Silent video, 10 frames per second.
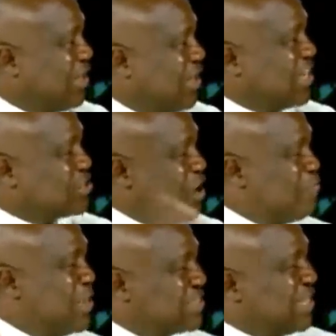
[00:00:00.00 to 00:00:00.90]
His
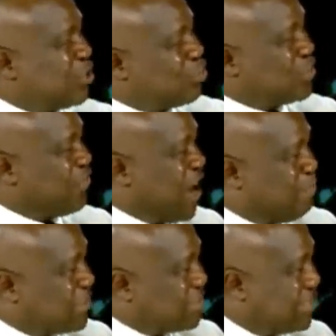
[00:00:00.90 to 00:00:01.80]
government said it was
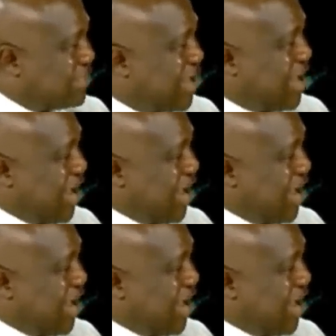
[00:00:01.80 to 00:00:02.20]
5%.